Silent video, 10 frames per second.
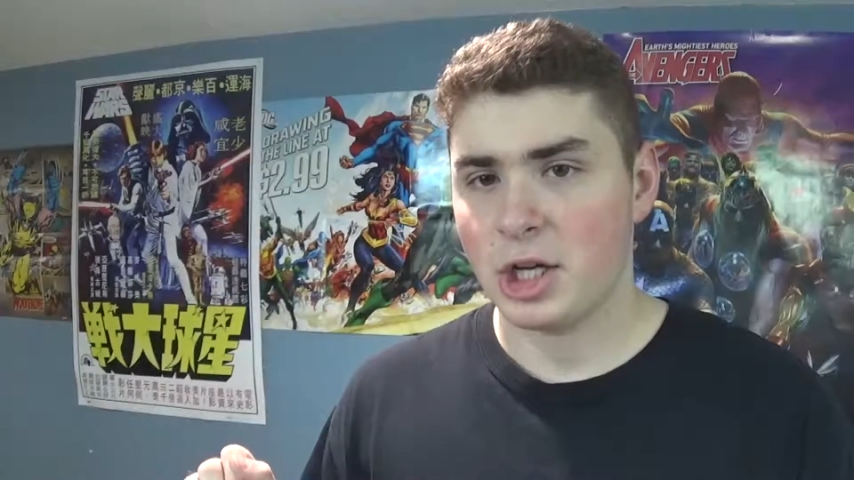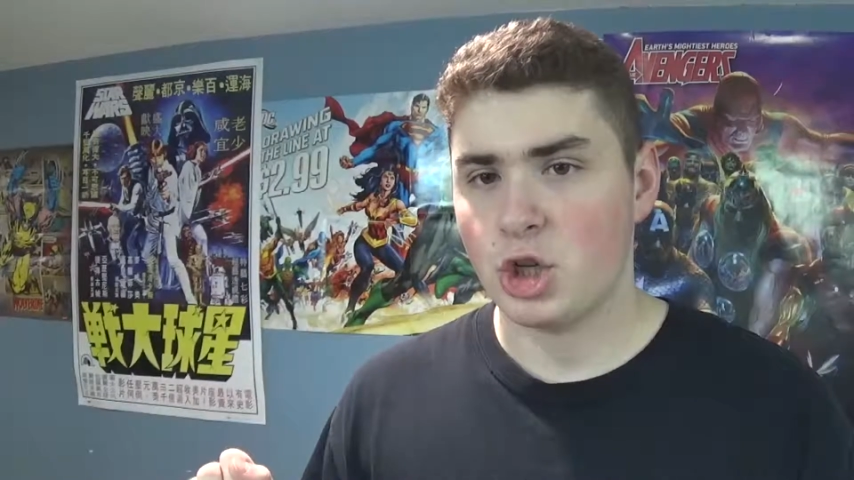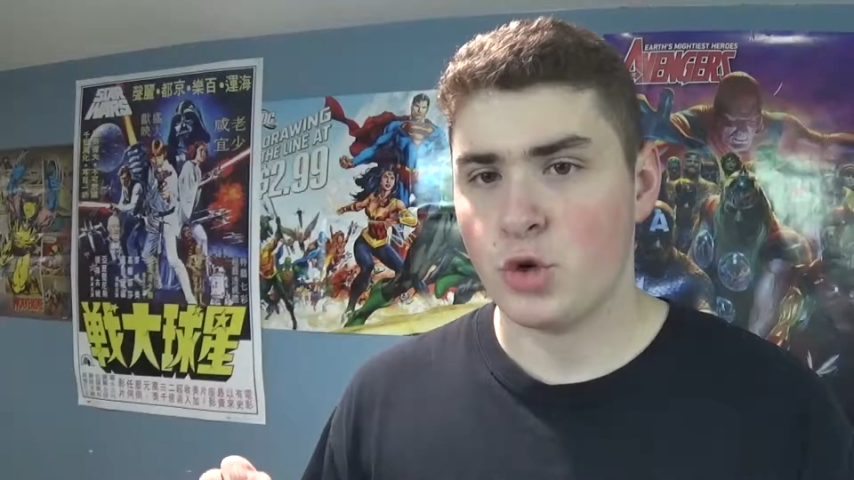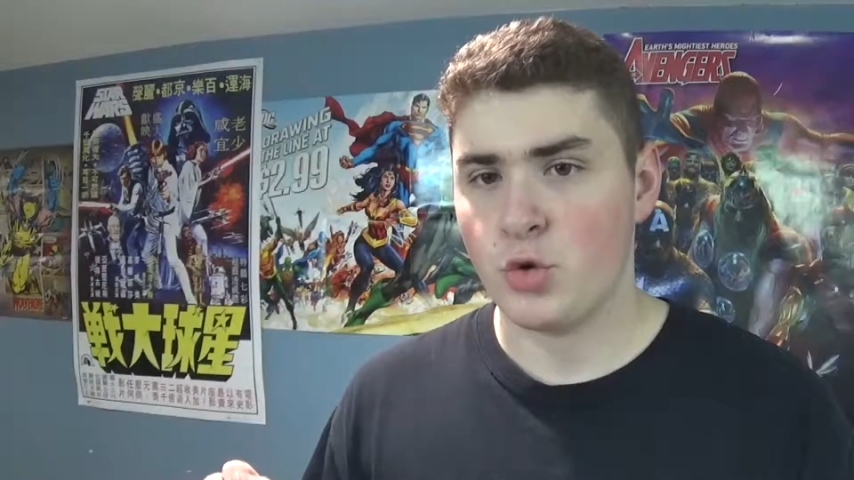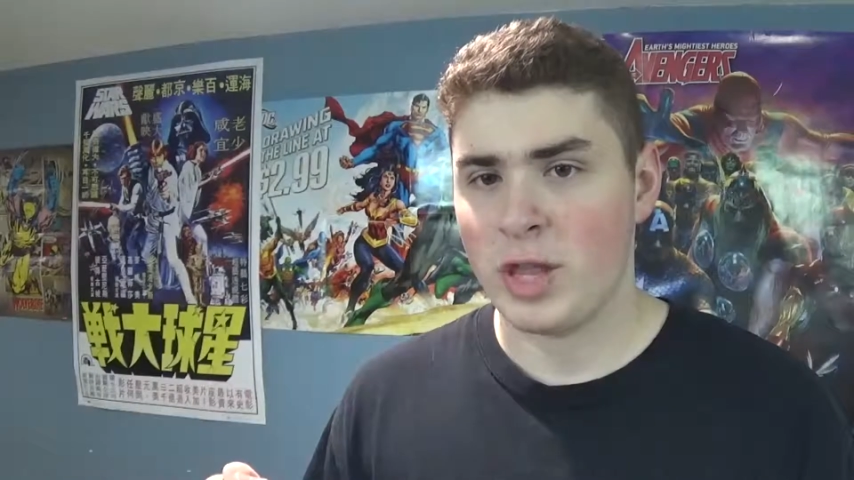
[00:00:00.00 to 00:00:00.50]

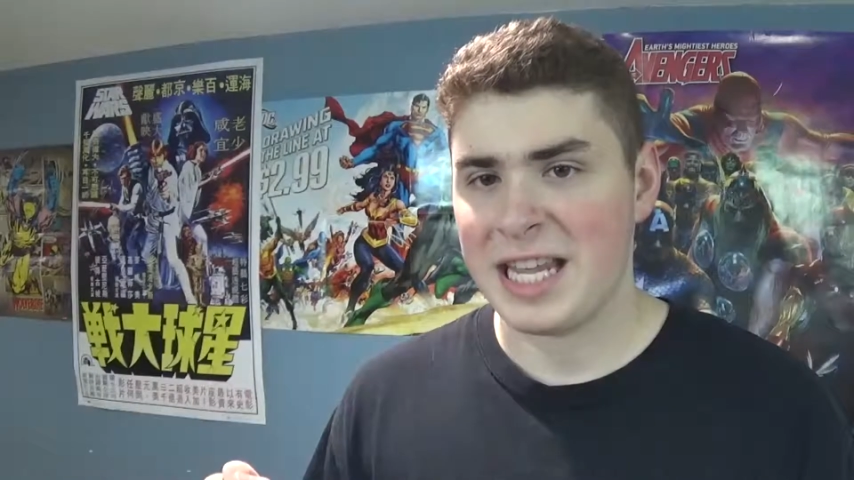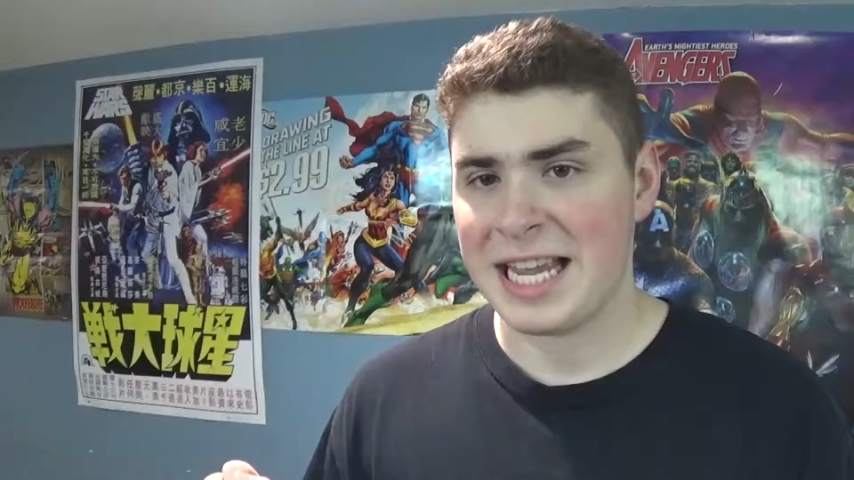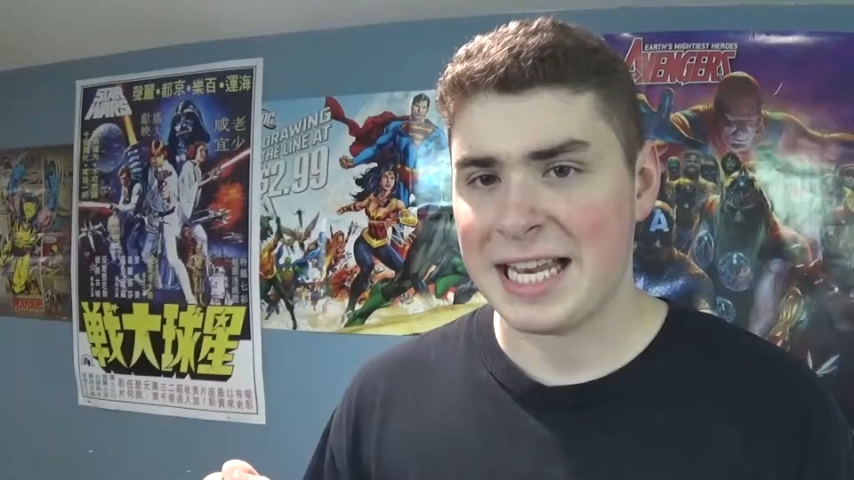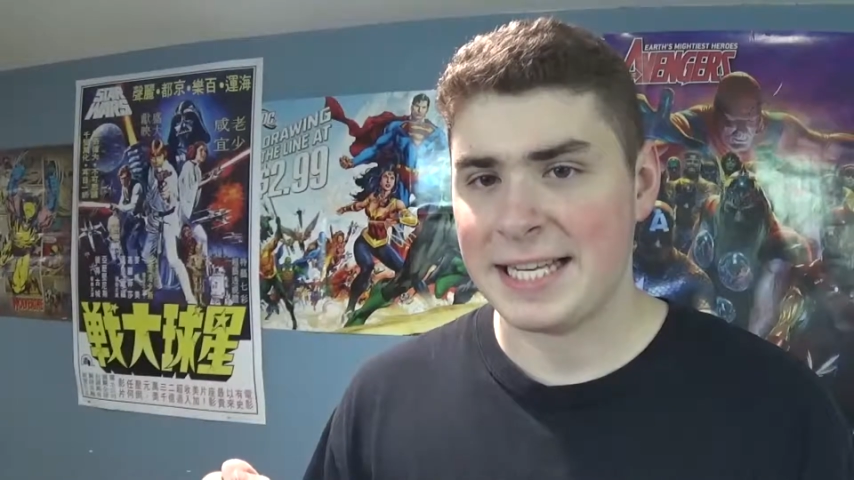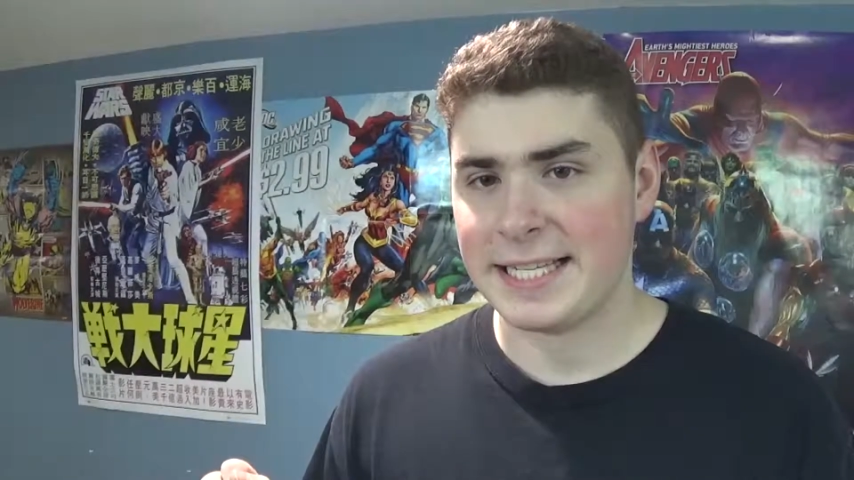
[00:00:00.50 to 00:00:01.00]
to the
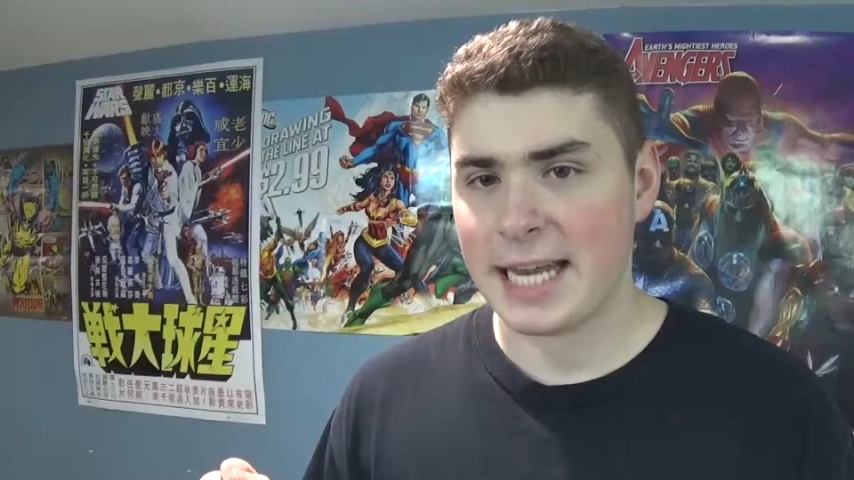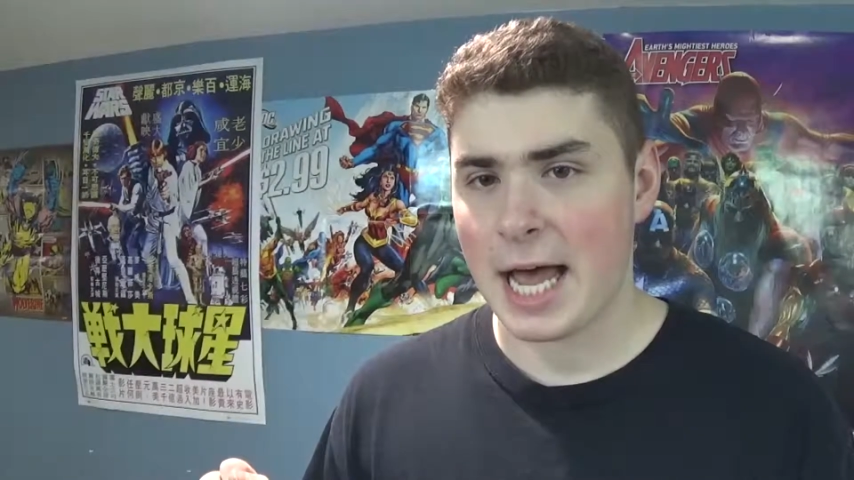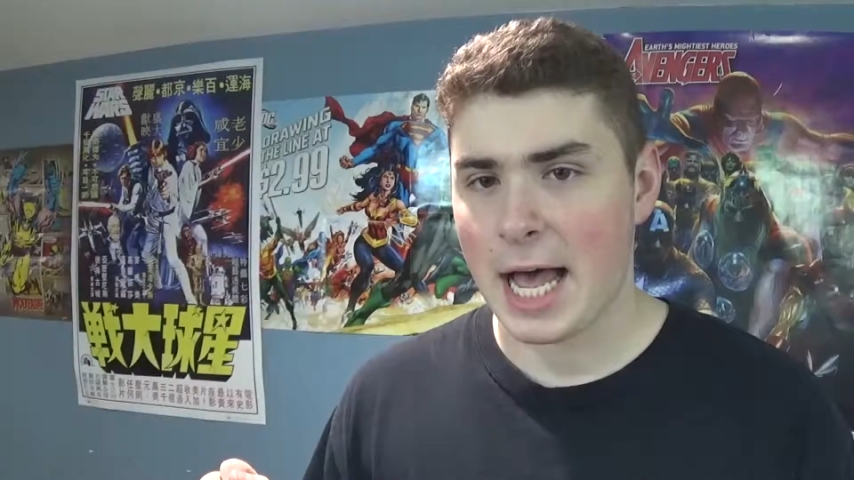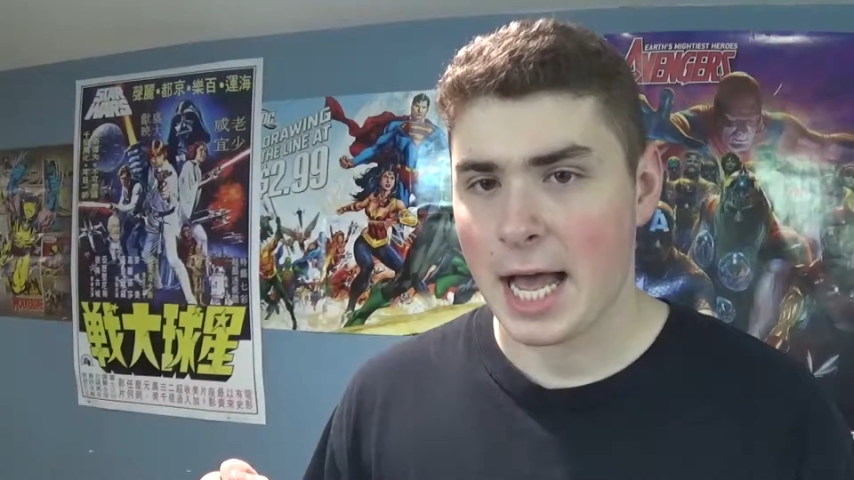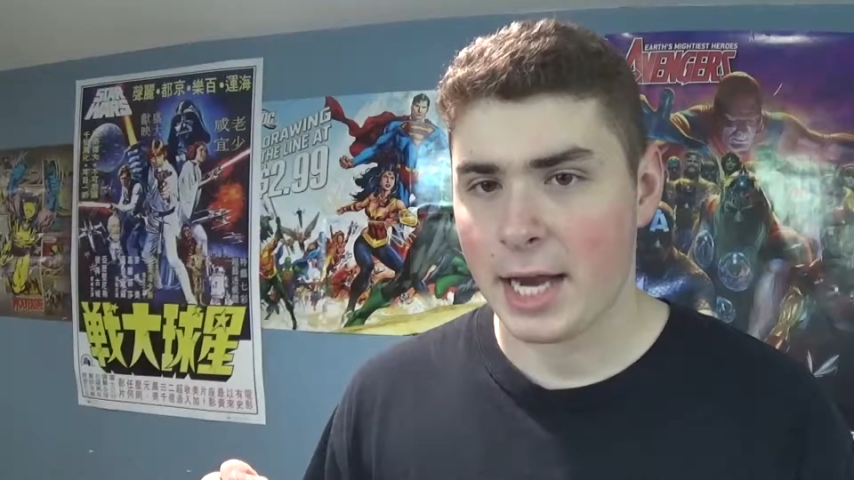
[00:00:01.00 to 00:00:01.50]

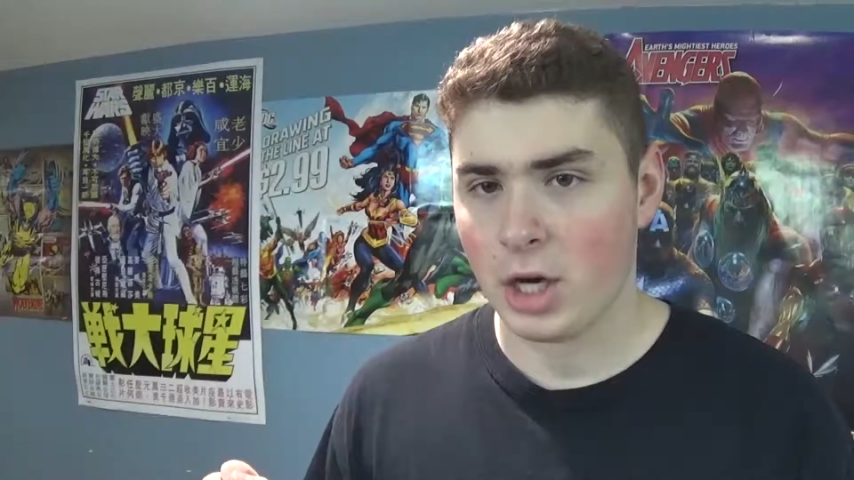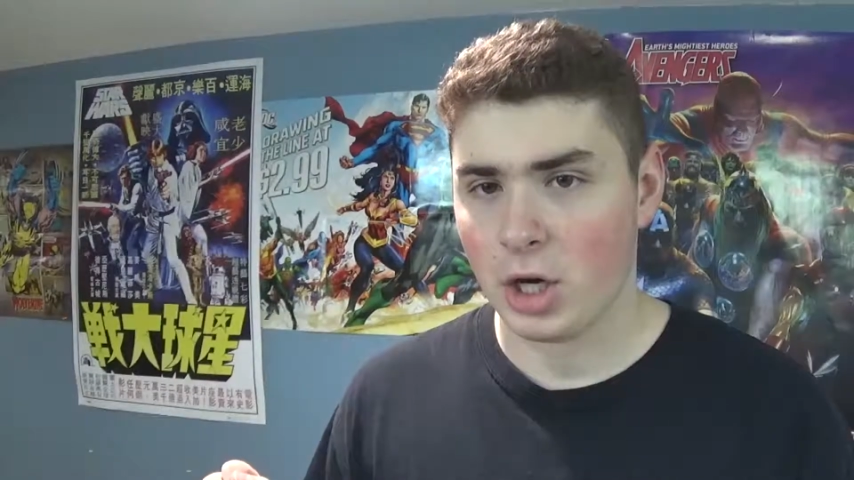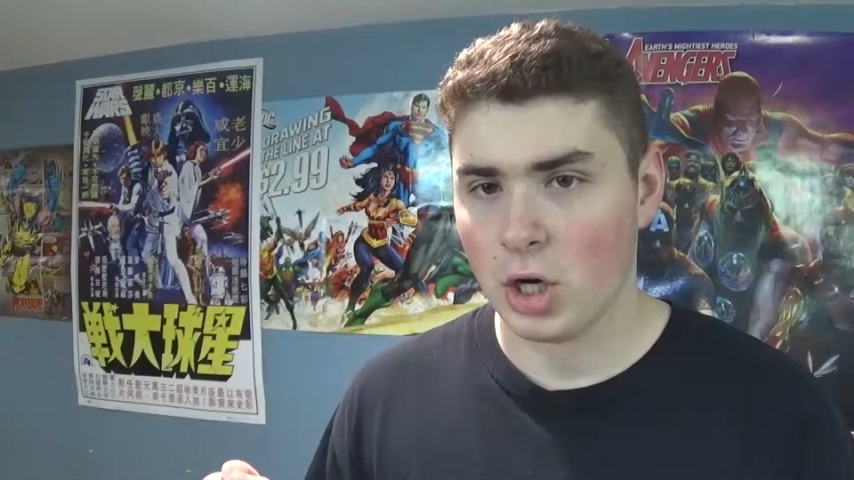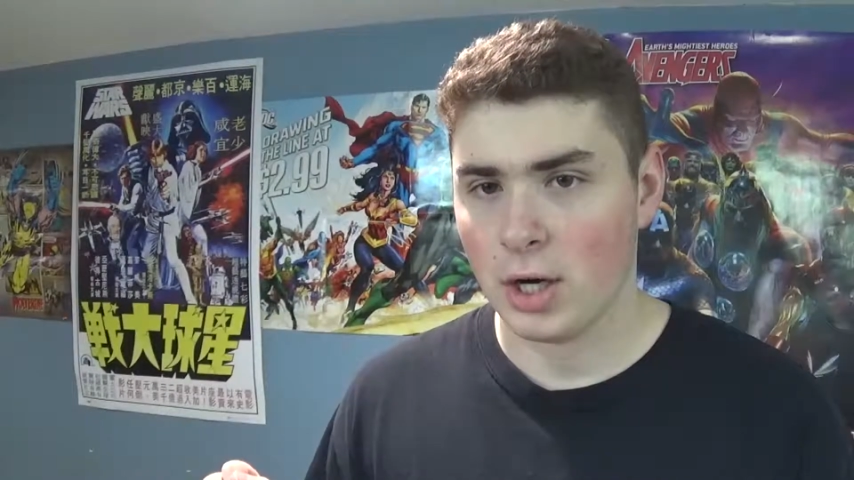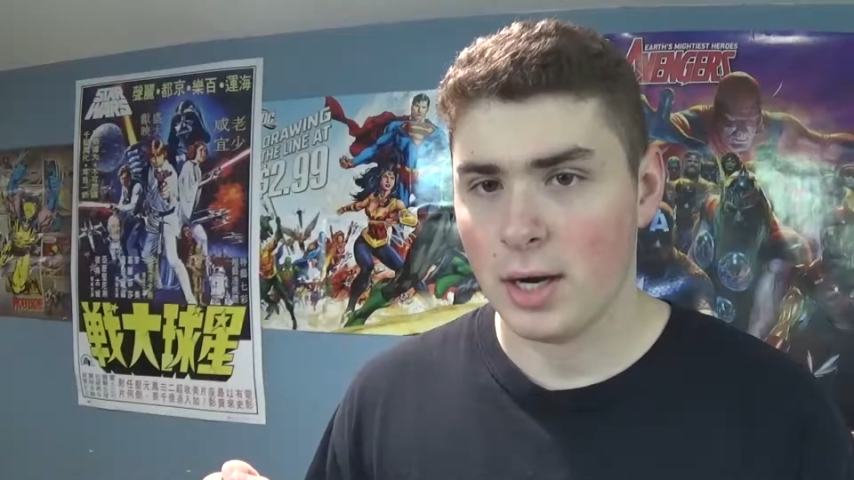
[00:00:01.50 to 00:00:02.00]

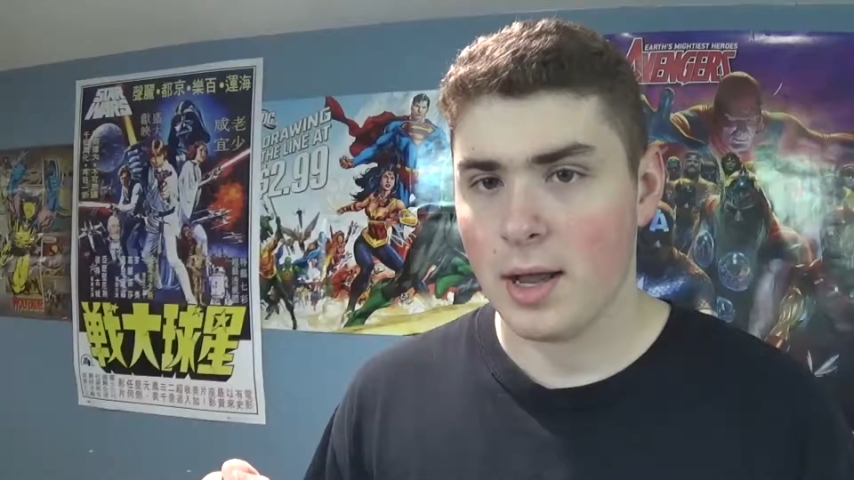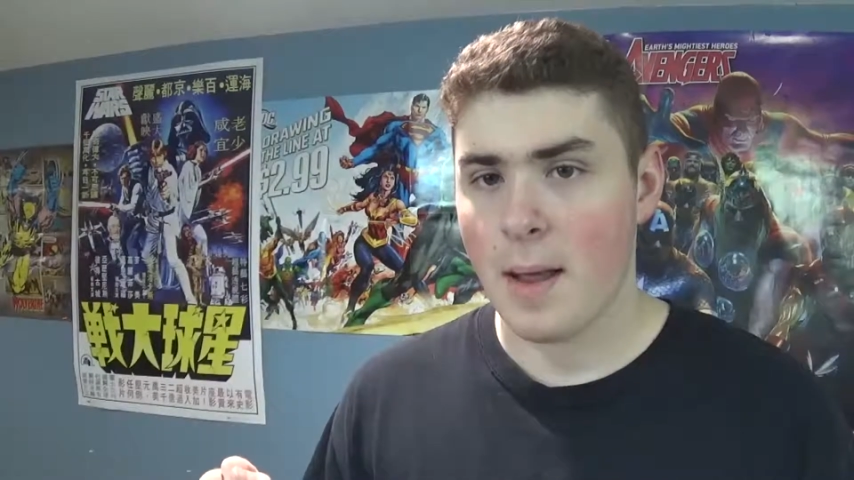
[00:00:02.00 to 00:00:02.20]
entire